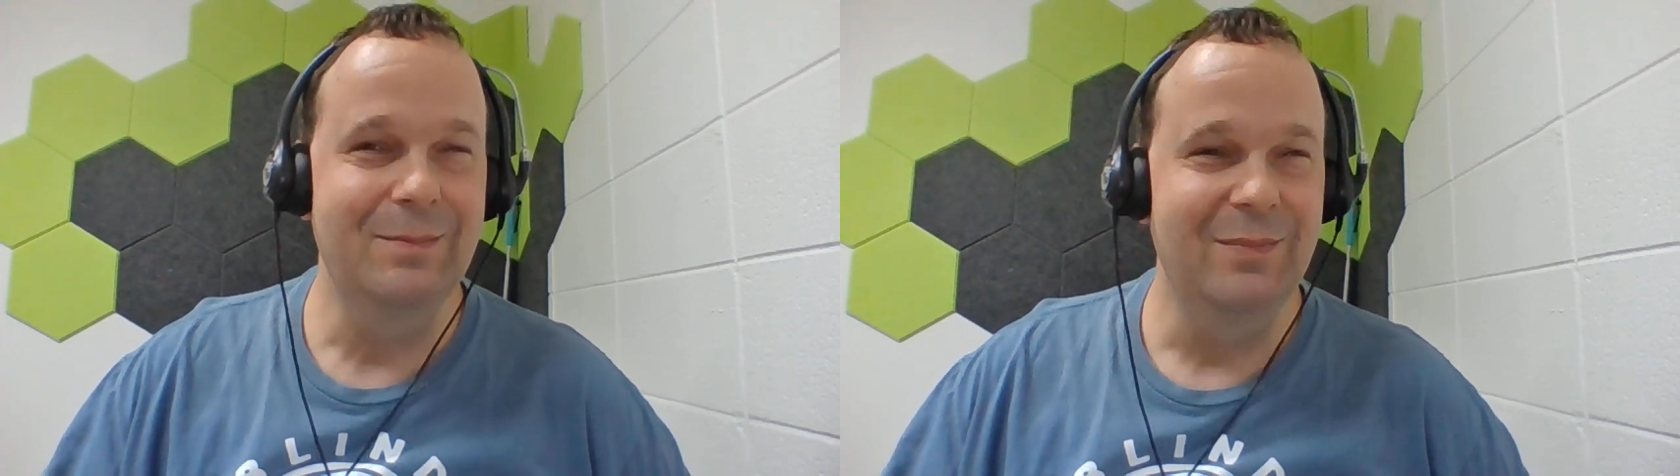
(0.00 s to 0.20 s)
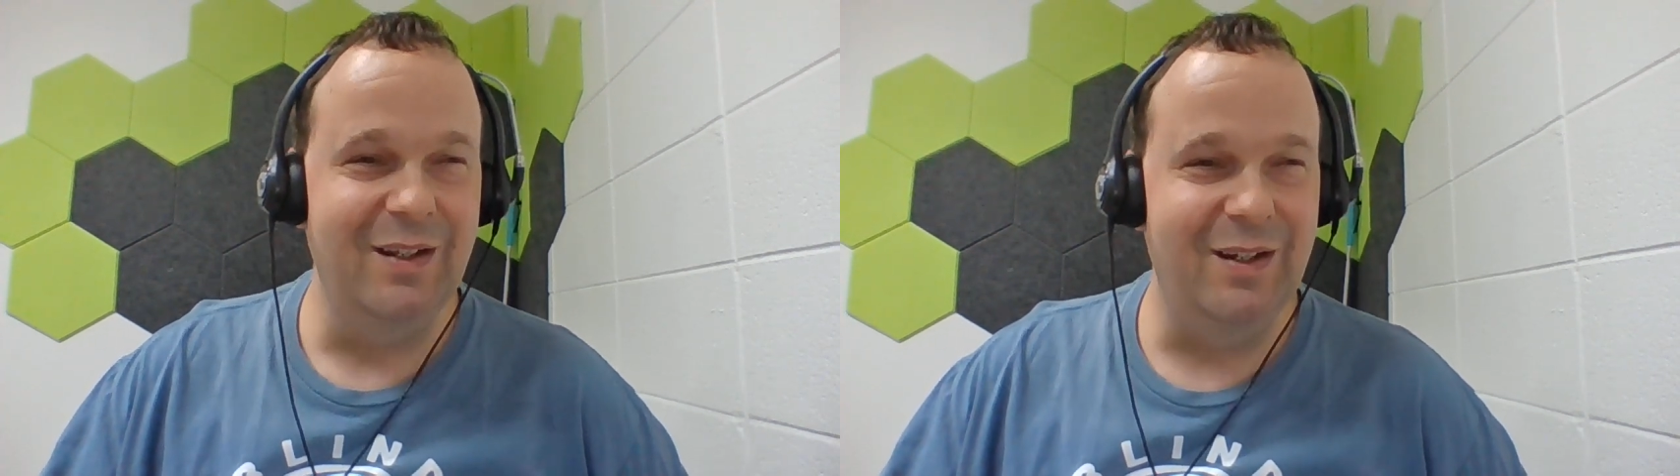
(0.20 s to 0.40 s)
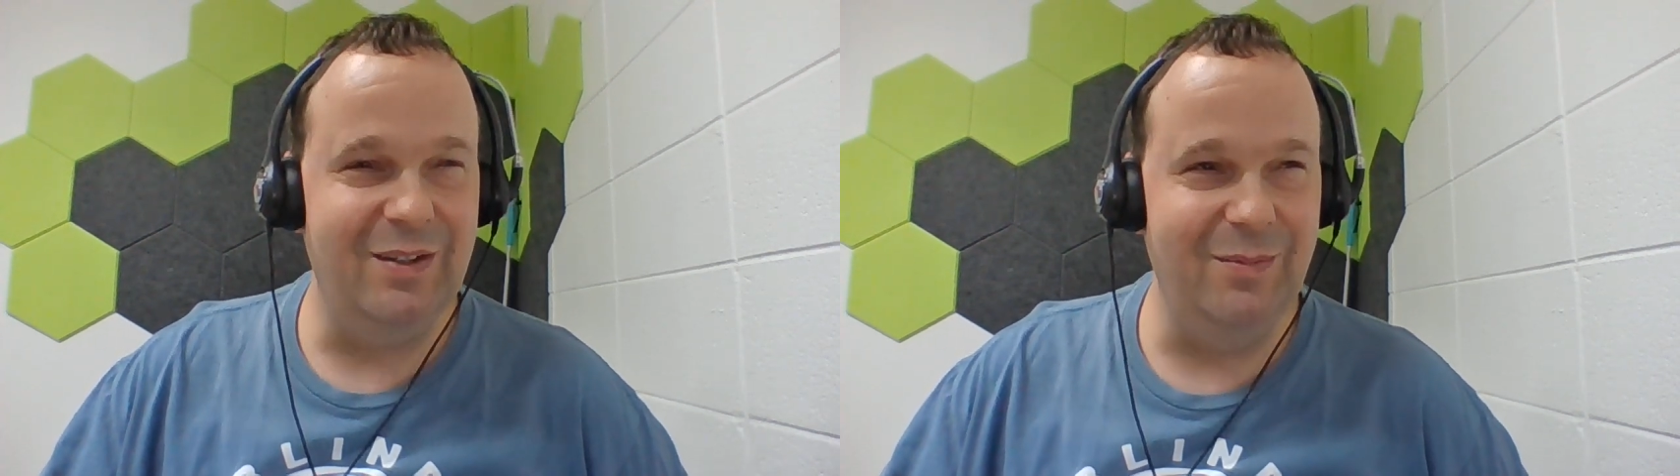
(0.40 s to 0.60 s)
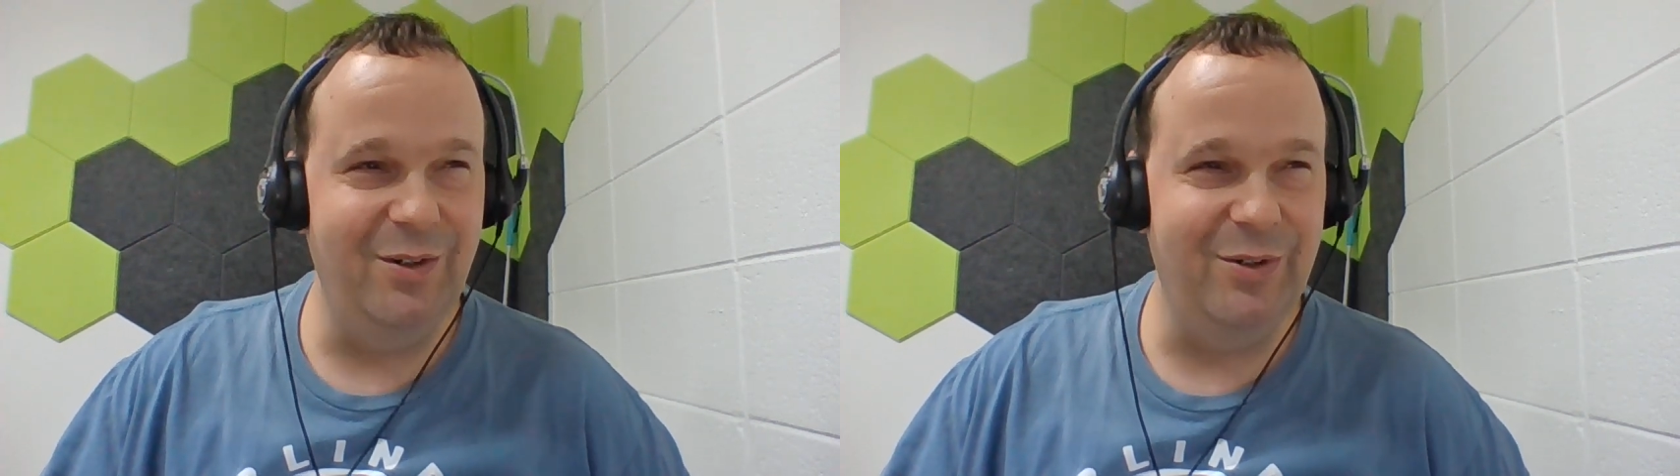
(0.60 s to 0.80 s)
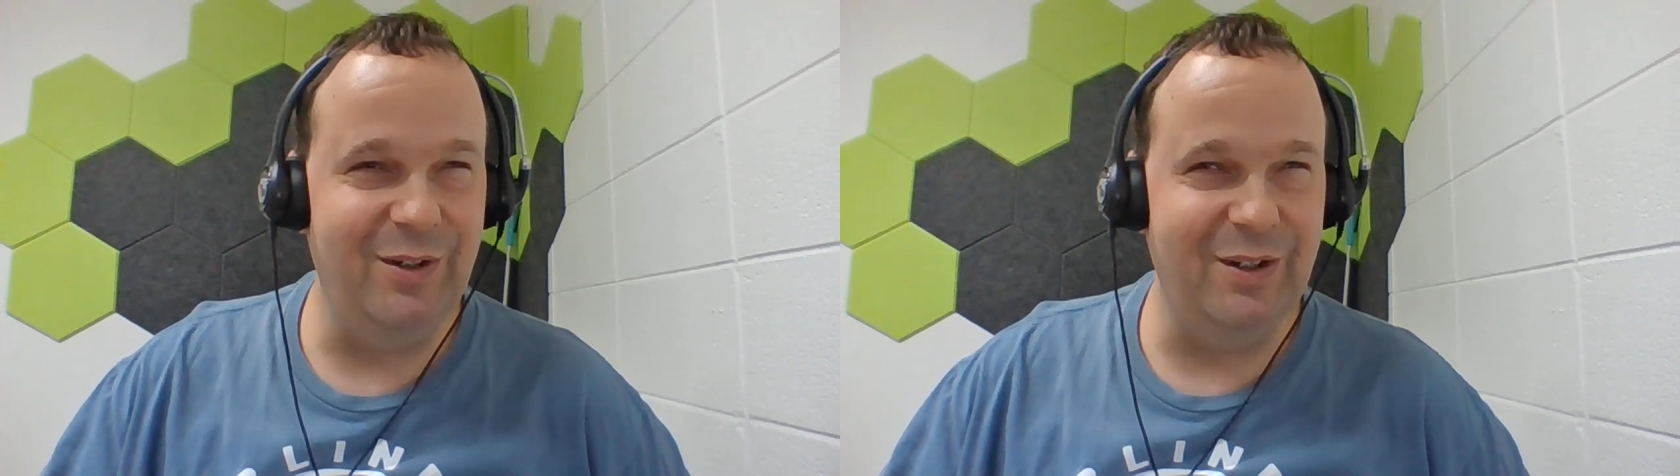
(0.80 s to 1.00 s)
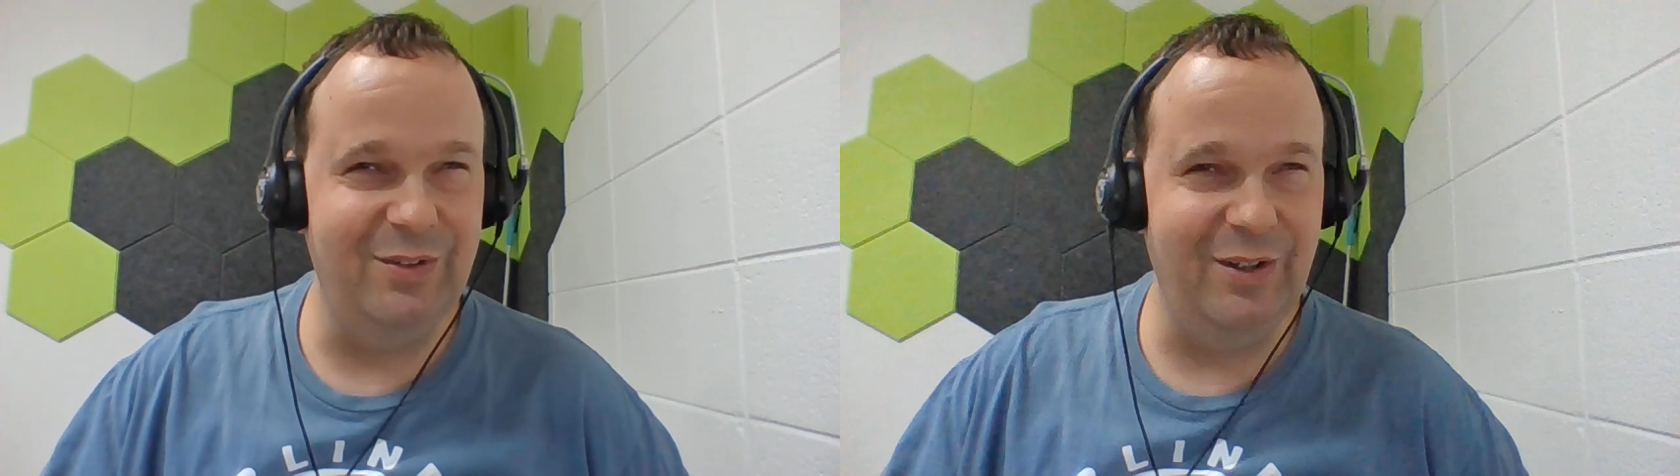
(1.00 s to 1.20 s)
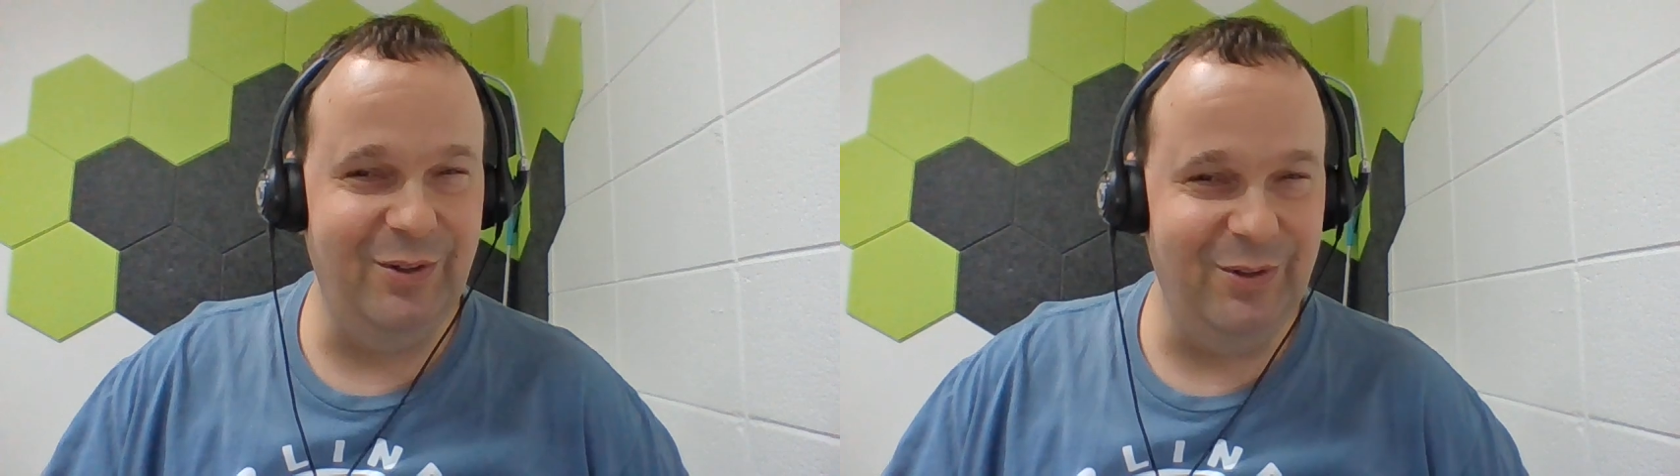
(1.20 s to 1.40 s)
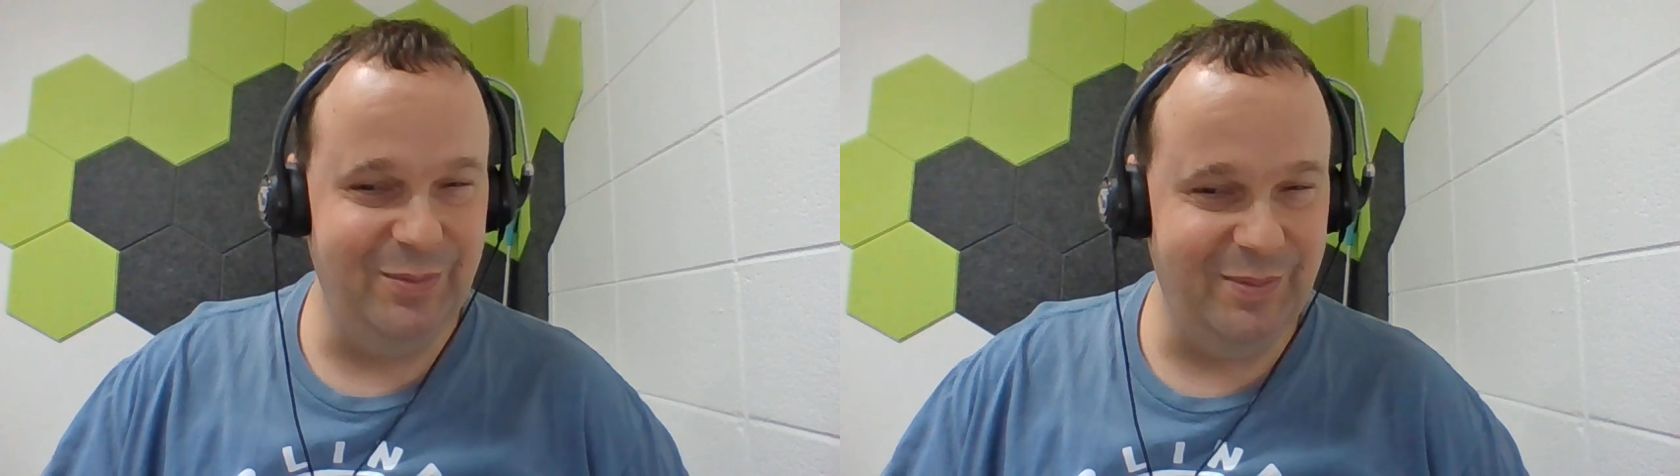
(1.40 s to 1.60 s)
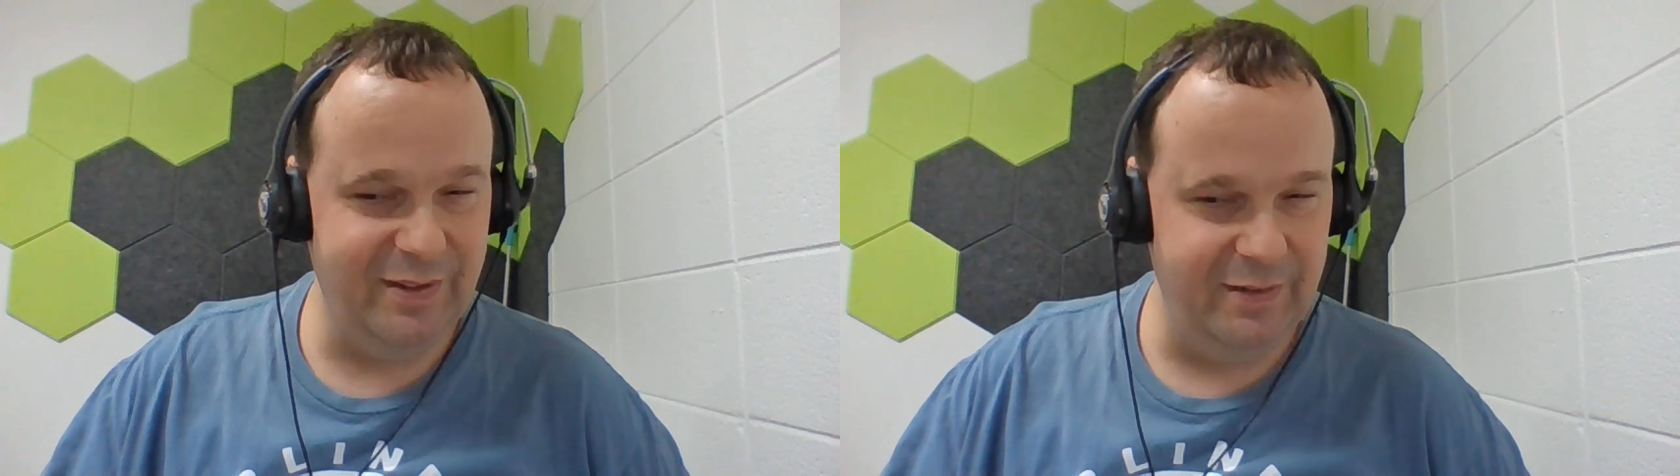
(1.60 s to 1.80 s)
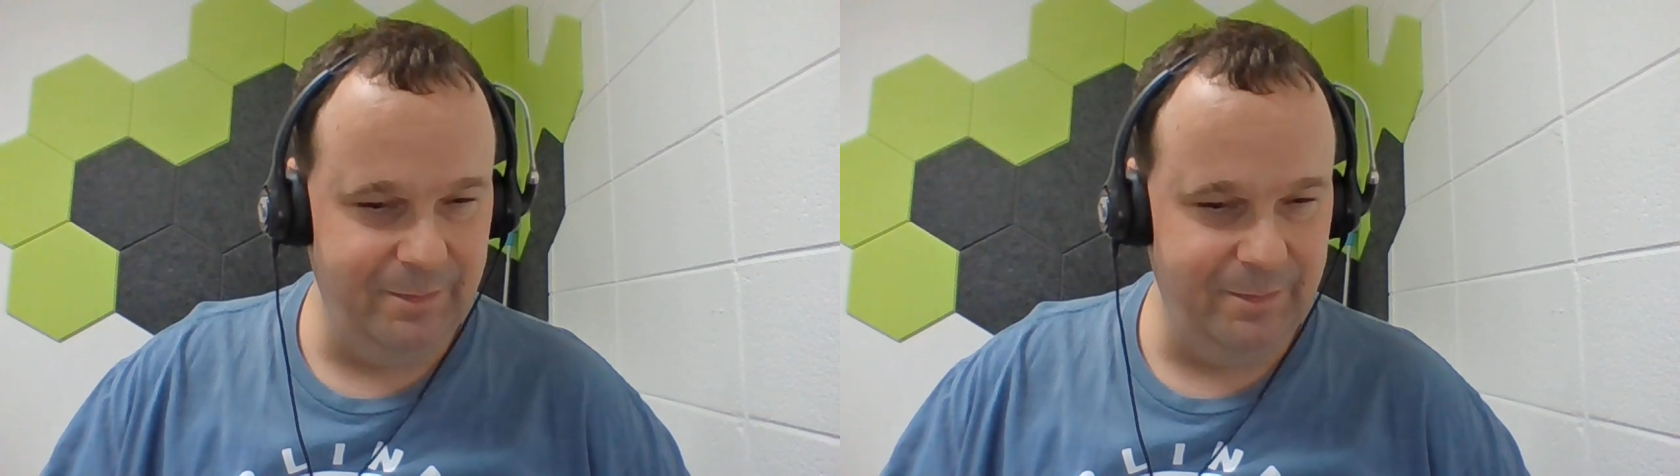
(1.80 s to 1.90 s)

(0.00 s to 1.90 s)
Because I'm weird, I guess. I don't know, but